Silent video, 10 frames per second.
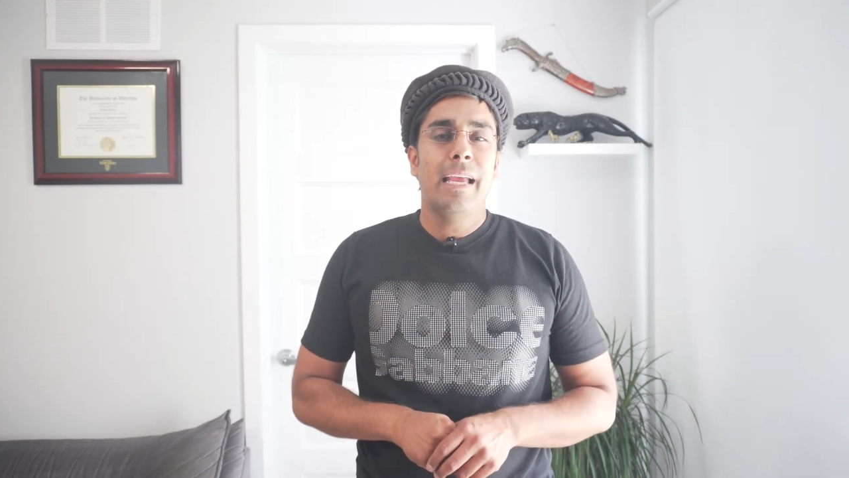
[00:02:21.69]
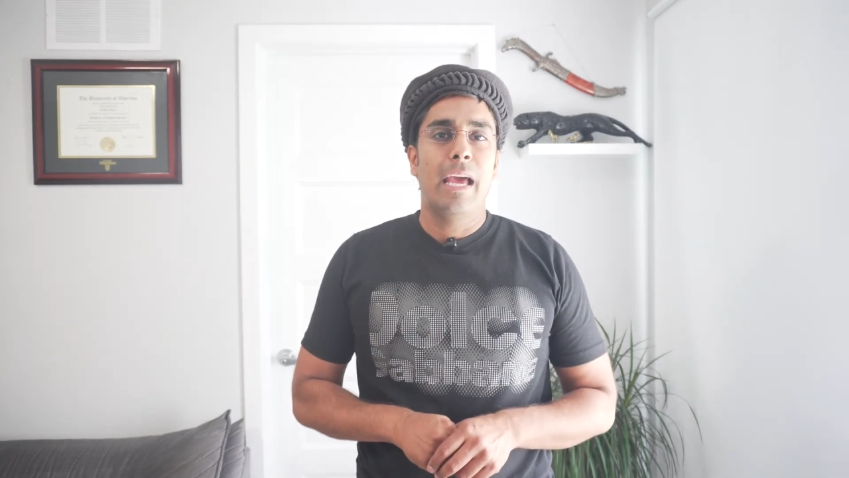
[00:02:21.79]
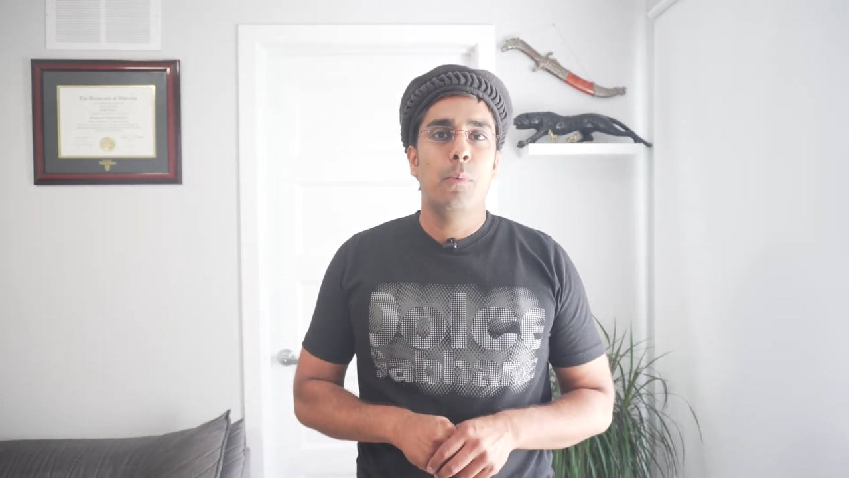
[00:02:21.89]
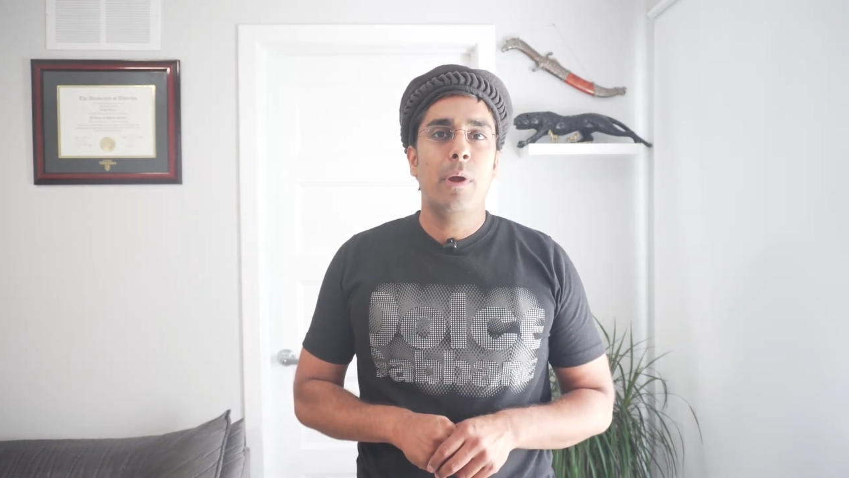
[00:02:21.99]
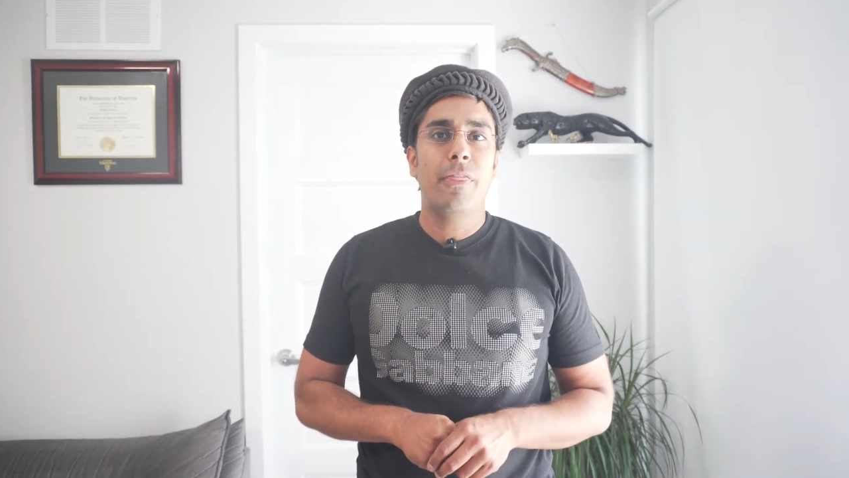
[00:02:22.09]

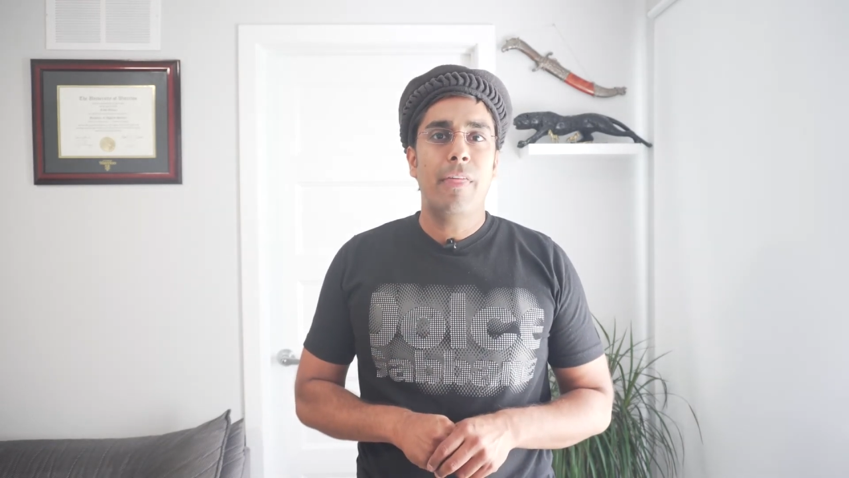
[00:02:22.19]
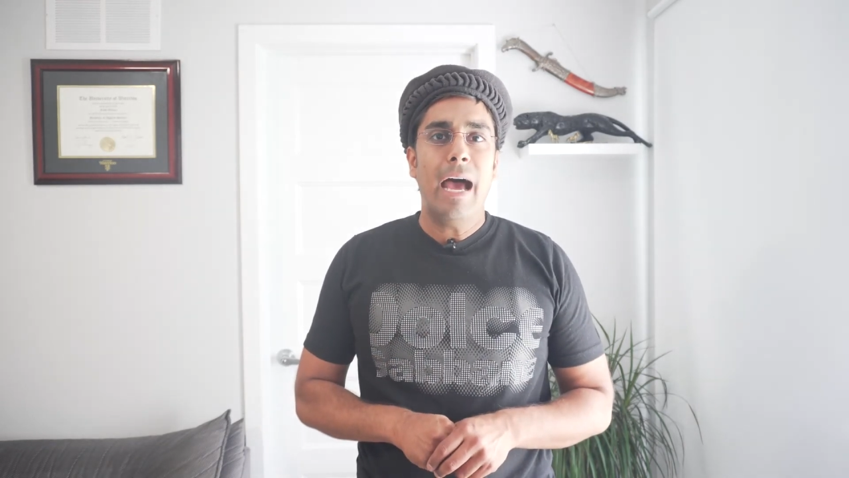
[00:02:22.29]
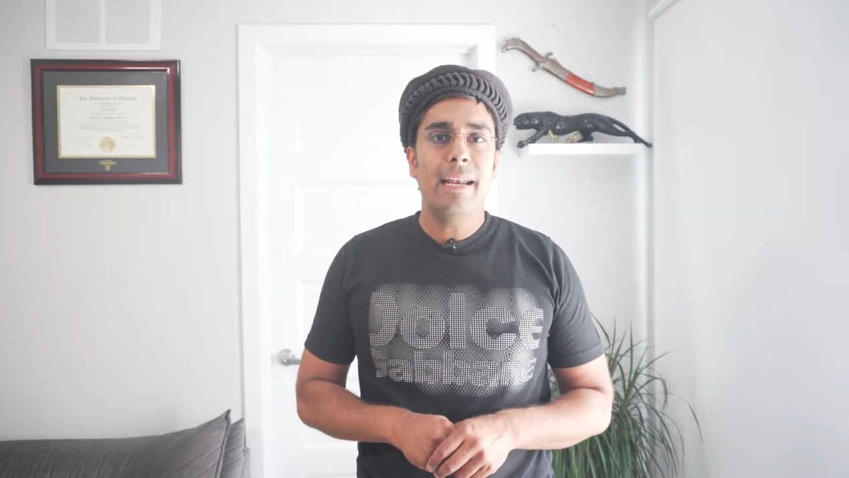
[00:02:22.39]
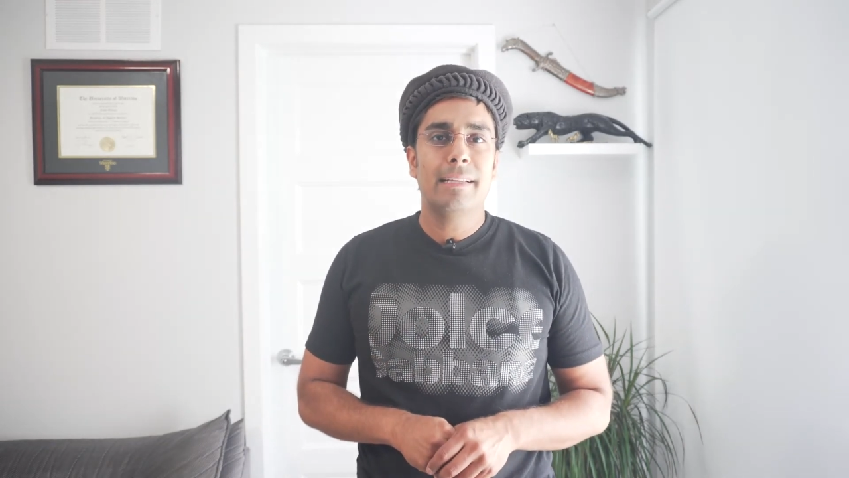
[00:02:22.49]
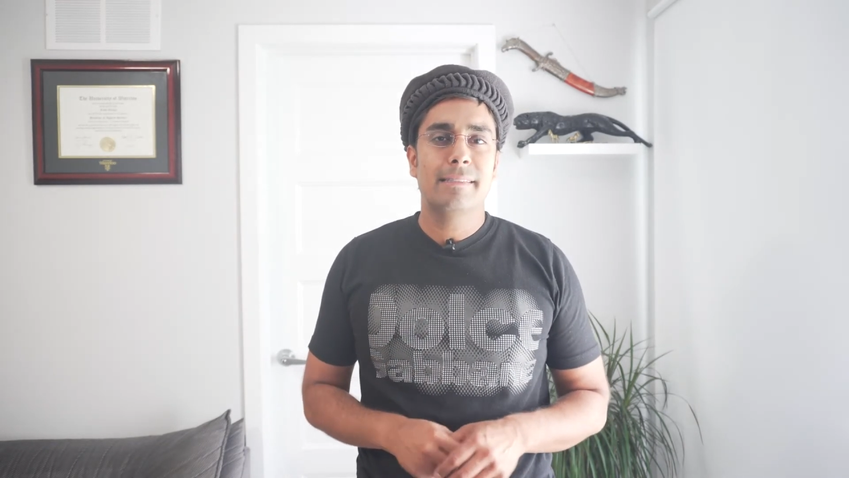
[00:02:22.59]
And with
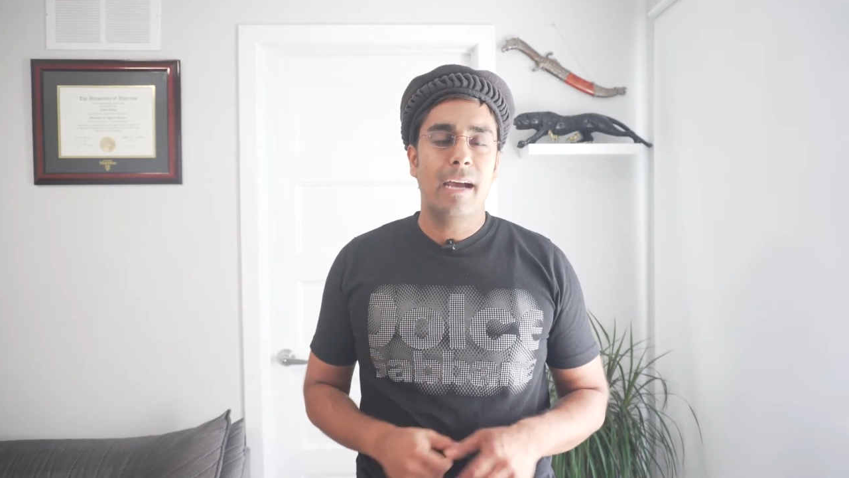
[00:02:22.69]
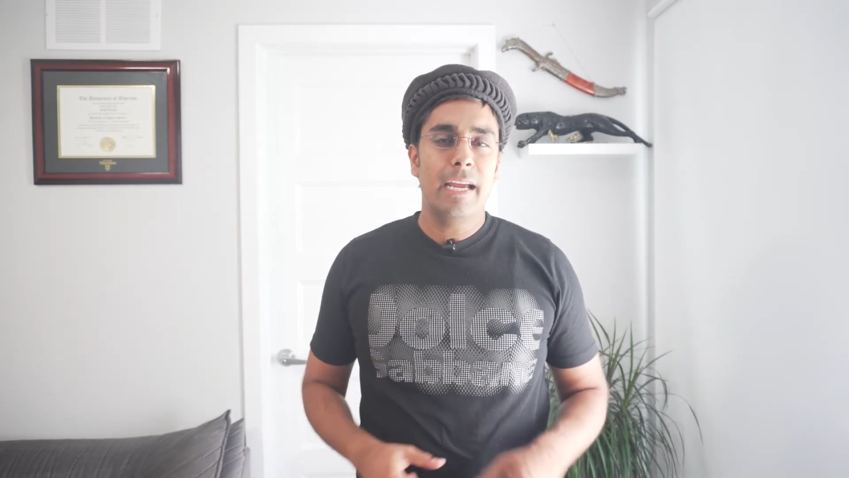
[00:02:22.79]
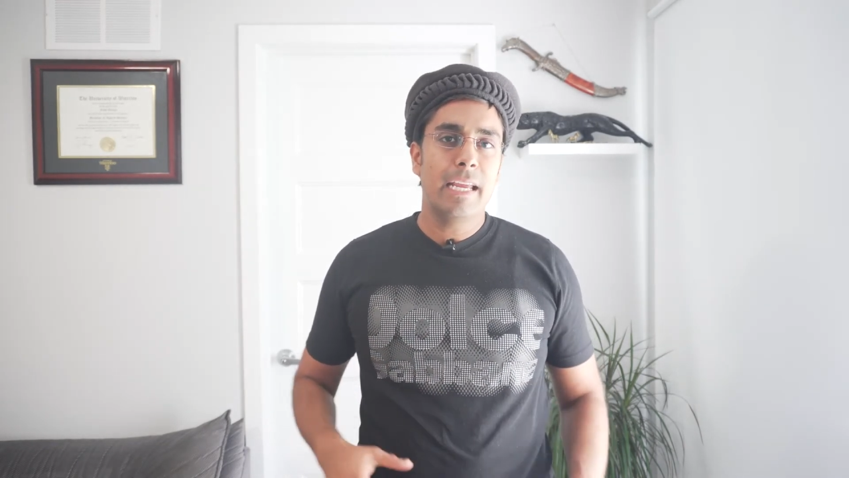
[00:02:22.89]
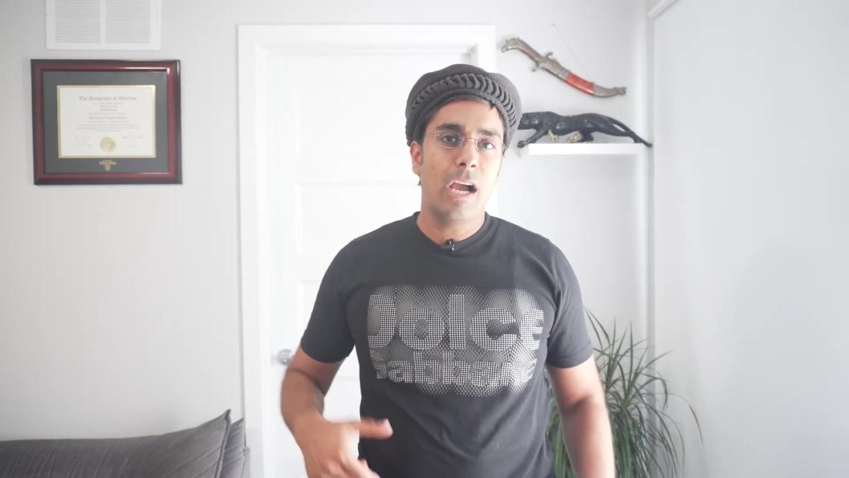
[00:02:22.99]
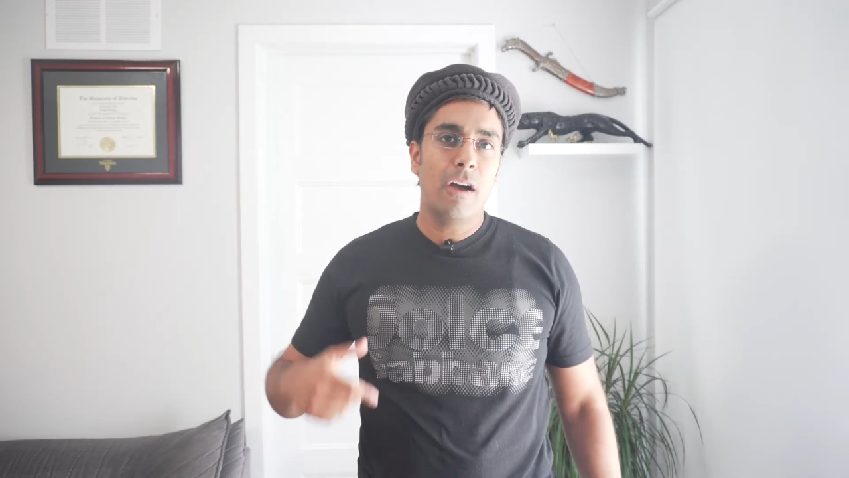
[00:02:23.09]
that,
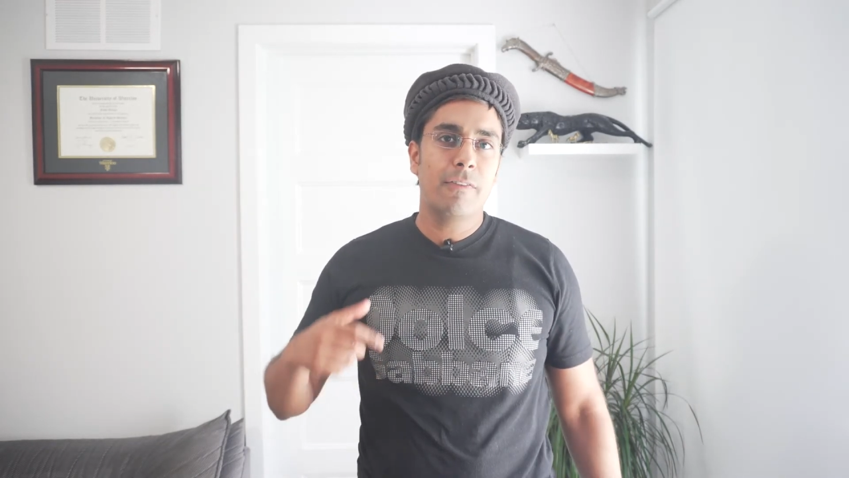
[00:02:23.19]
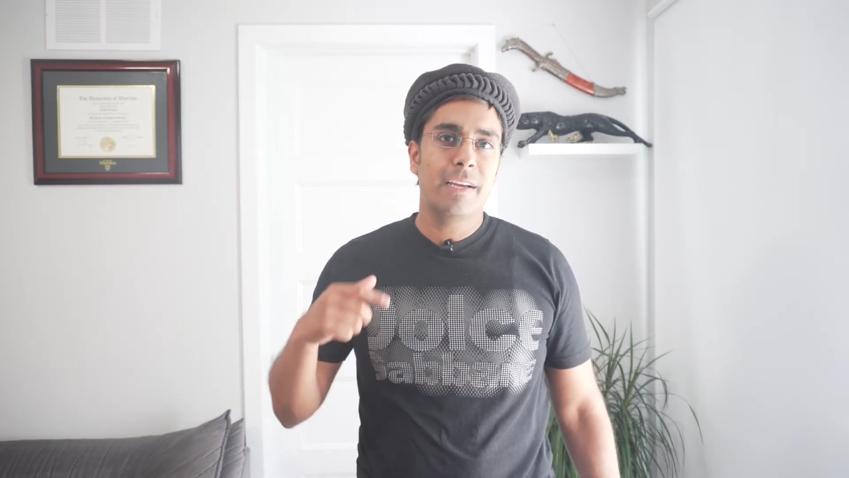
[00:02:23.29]
signing off,